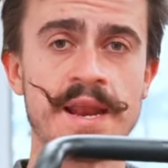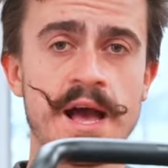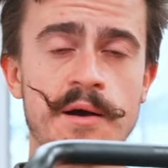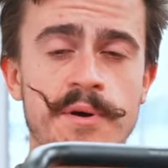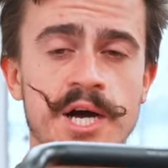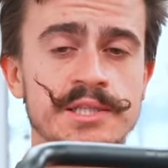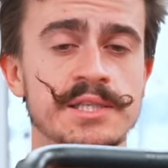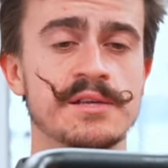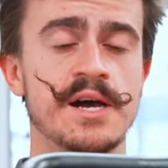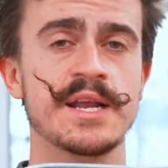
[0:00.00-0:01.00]
out part on the
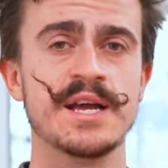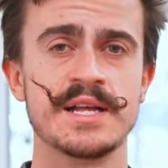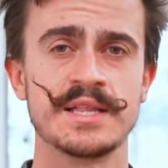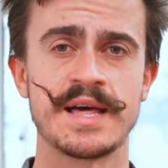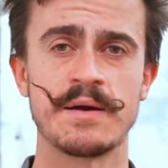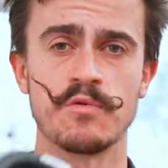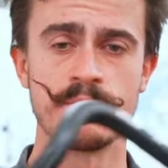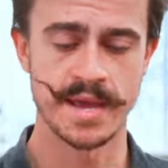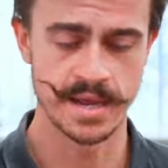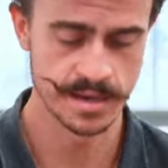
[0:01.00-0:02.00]
side. That will
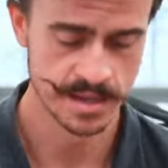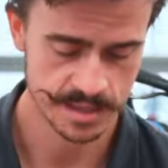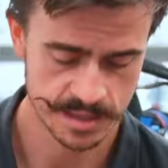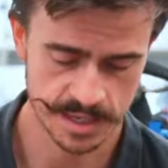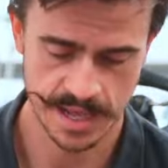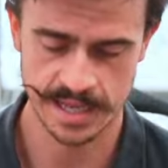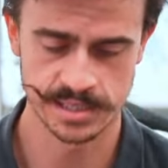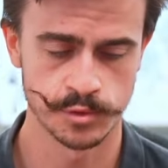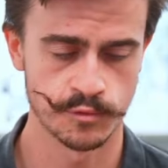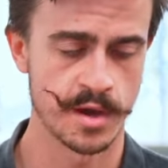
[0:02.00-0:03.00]
mean that
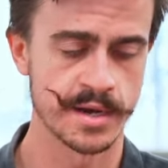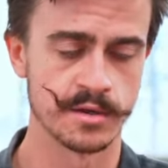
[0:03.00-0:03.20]
as you're riding